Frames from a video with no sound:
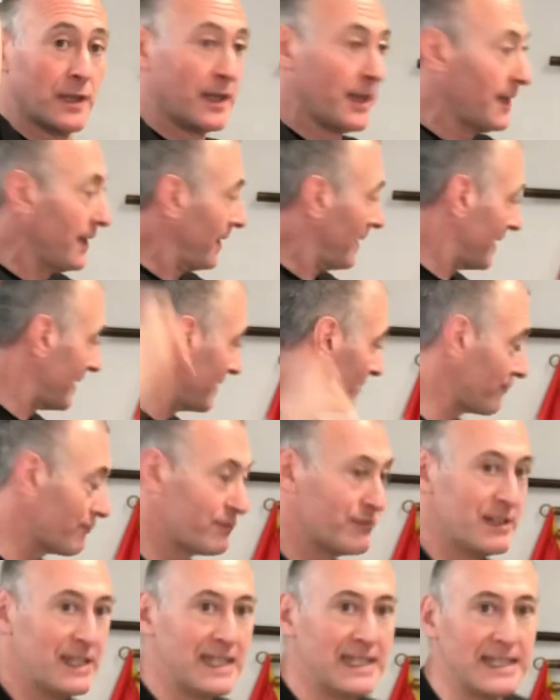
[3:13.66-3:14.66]
is
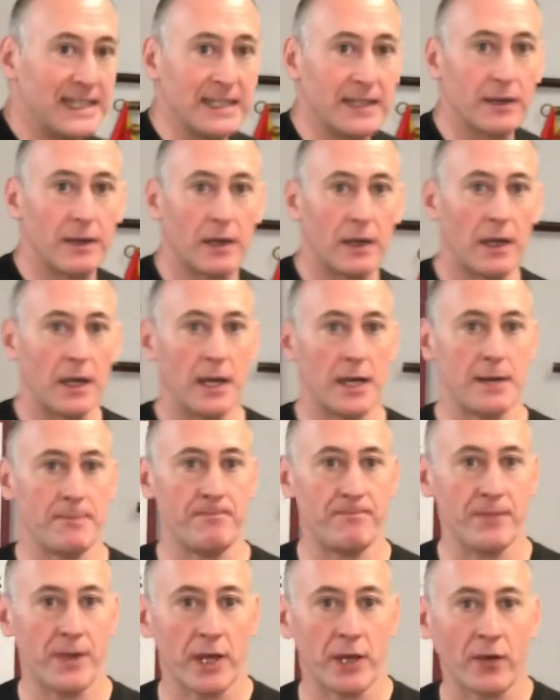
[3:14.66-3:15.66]
really
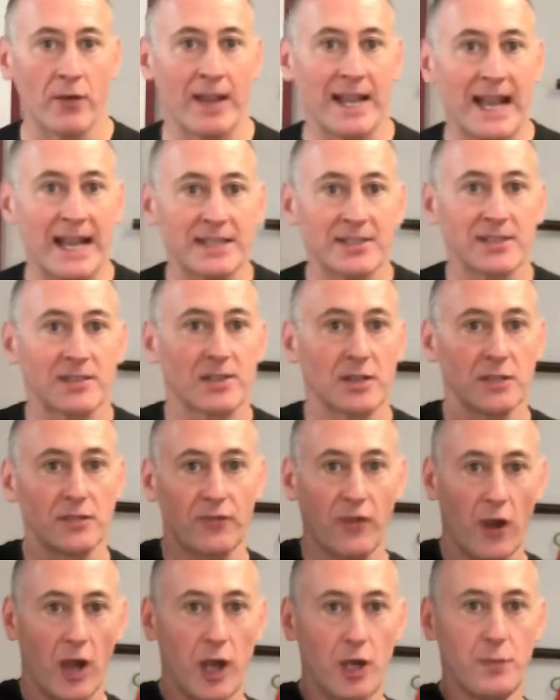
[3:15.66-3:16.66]
a great exercise
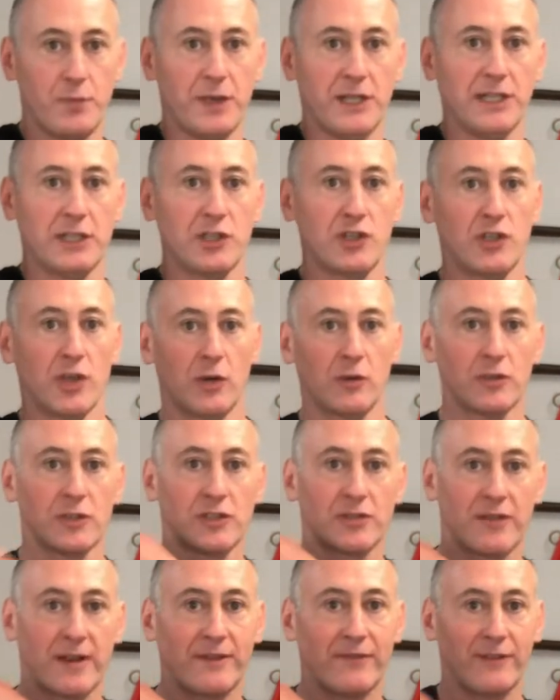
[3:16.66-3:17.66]
for opening the shoulder,
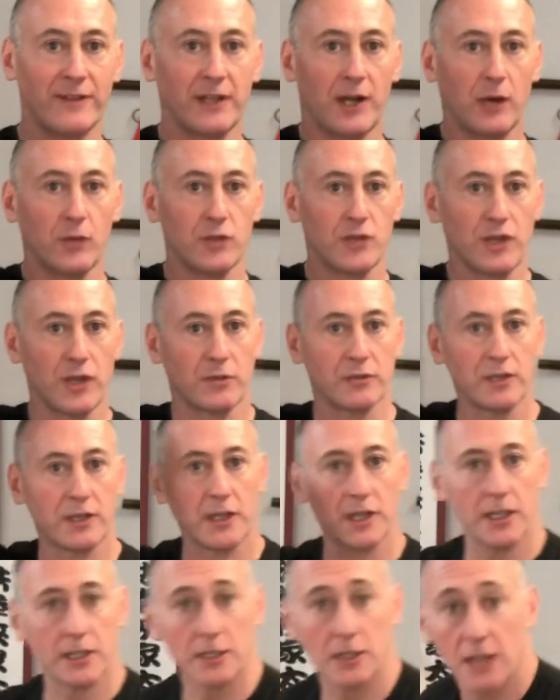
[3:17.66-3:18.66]
strengthening the whole shoulder
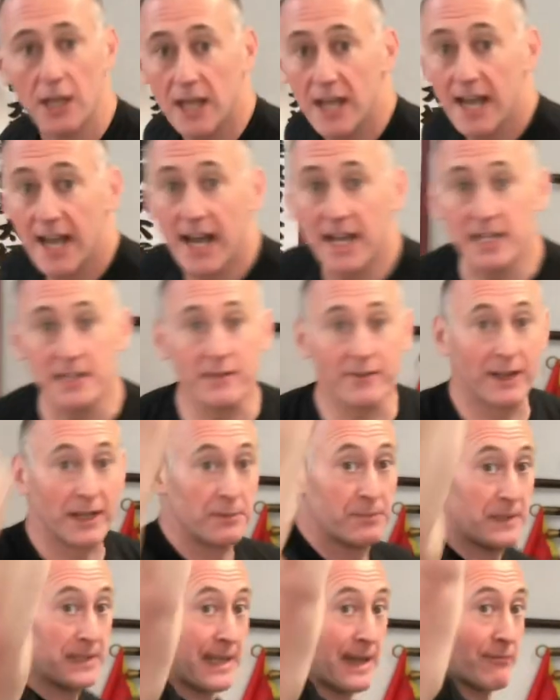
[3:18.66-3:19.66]
girdle, and
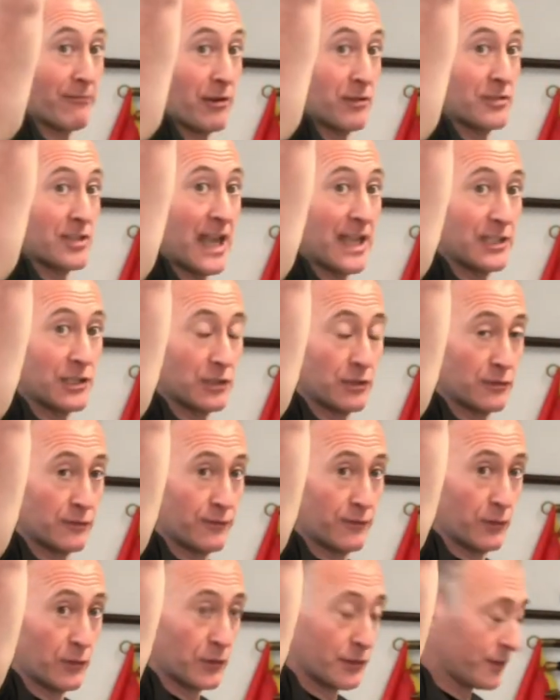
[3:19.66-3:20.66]
developing that rotational
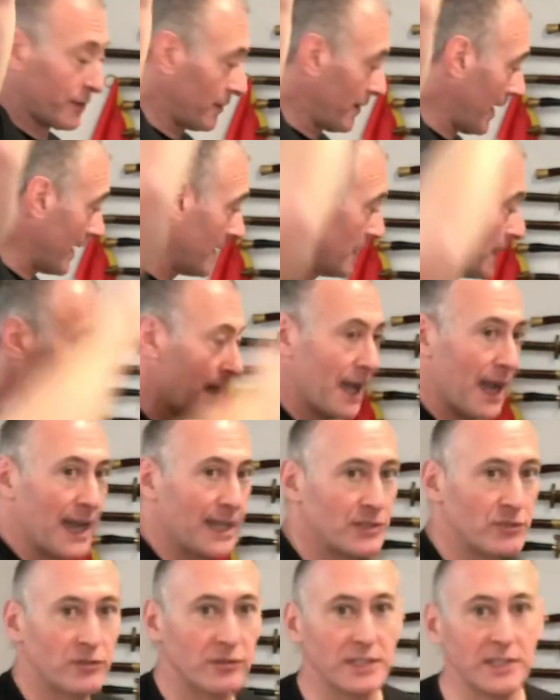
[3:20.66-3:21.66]
force, okay? And
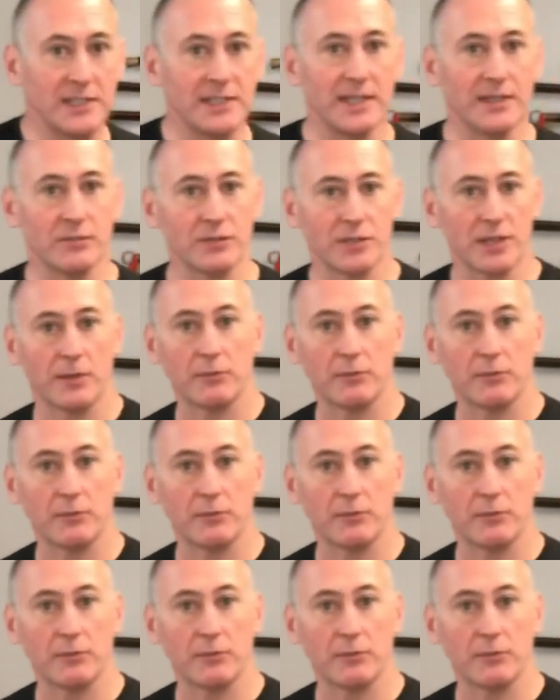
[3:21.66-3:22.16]
traditionally it was done with